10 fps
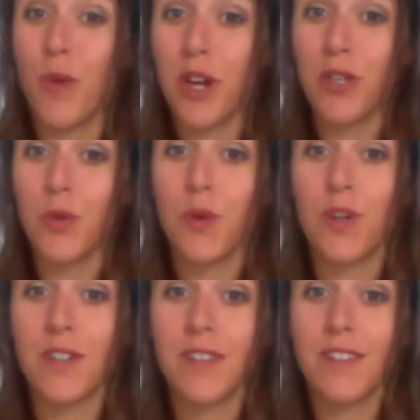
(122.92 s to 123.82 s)
where
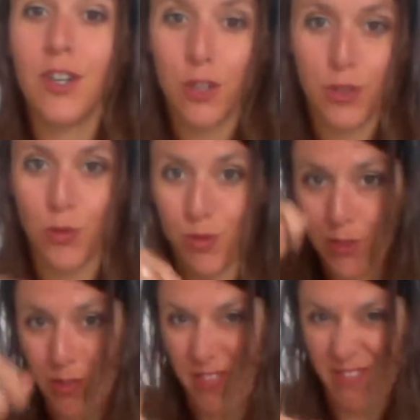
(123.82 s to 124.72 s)
your hook tool
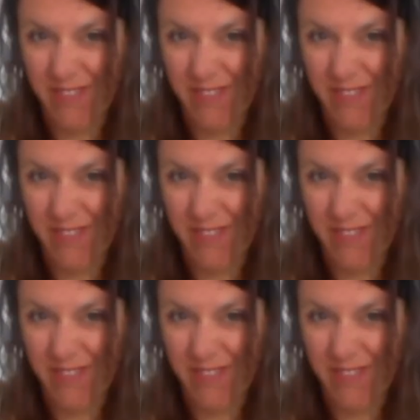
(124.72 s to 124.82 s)
sort of